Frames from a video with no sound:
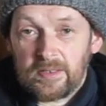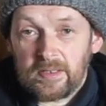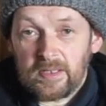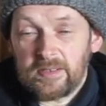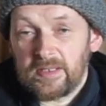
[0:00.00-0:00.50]

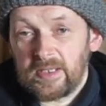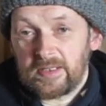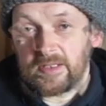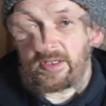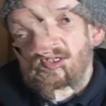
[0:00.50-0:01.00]
in the
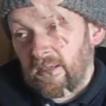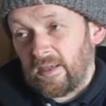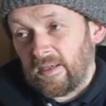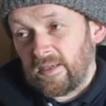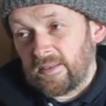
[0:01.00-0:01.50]

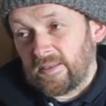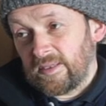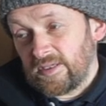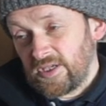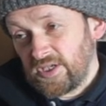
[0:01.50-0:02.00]
1960s. And
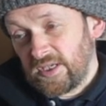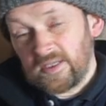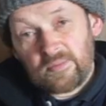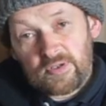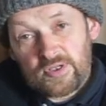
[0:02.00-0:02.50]
as I say,
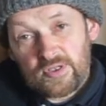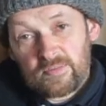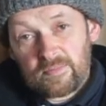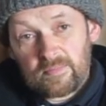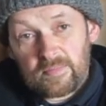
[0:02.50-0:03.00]
there was
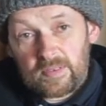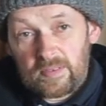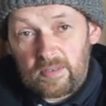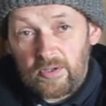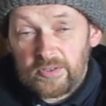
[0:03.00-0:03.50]

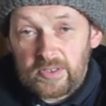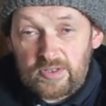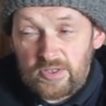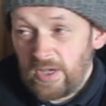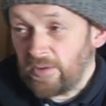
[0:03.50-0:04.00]

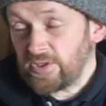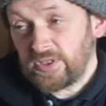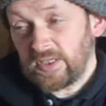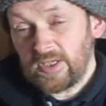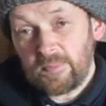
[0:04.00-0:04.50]
hundreds, thousands
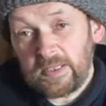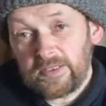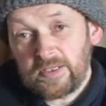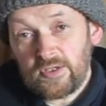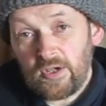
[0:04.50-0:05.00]
of these
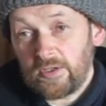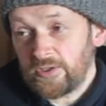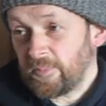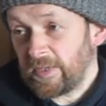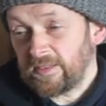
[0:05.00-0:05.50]
buildings all
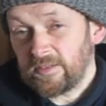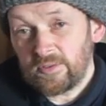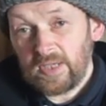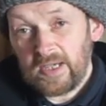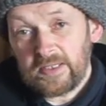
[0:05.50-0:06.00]
spread through
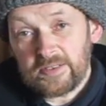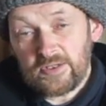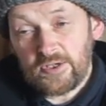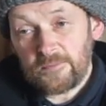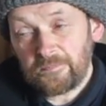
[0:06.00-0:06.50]
the
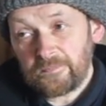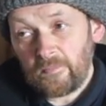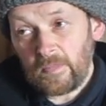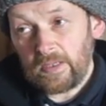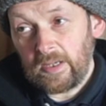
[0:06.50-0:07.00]
islands.
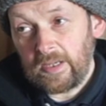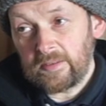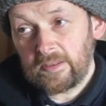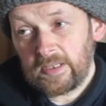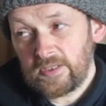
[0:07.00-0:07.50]
And
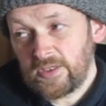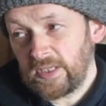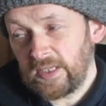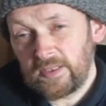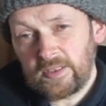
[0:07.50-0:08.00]
things
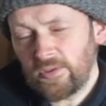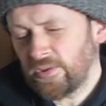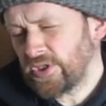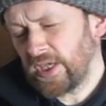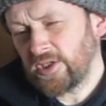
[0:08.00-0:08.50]
tended to not
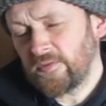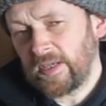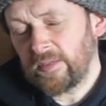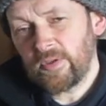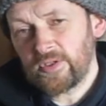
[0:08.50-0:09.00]
change
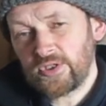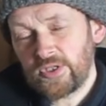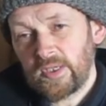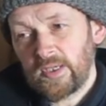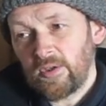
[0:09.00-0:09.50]
very much
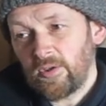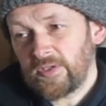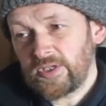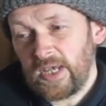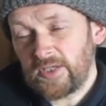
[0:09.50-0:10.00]
over the
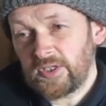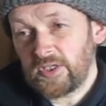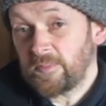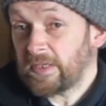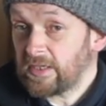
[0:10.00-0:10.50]
centuries
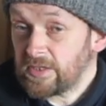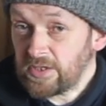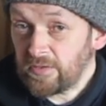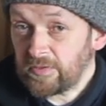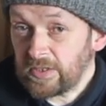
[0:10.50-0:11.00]
because
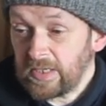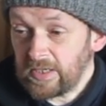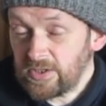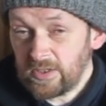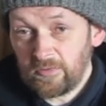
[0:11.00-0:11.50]
of the
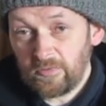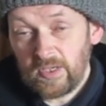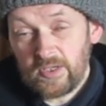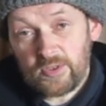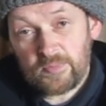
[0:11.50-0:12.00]
nature of
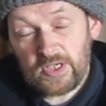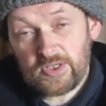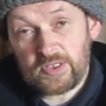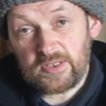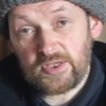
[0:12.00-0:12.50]

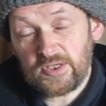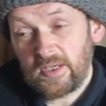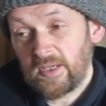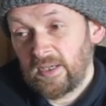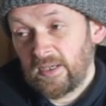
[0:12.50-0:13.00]
subsistence.
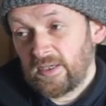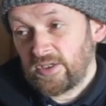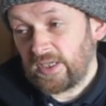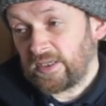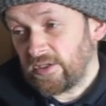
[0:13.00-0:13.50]

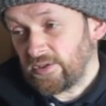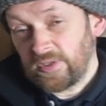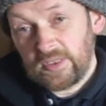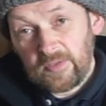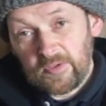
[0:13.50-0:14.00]
Shetland is
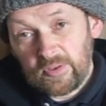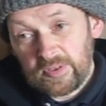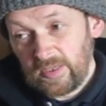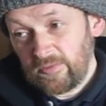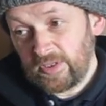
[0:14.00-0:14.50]
only ever going to
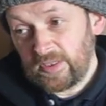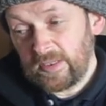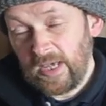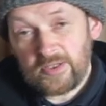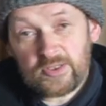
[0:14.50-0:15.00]
have the
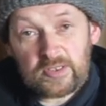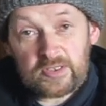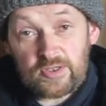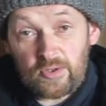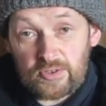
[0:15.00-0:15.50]
natural
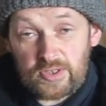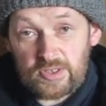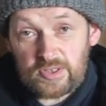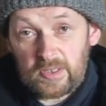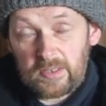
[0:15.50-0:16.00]
resources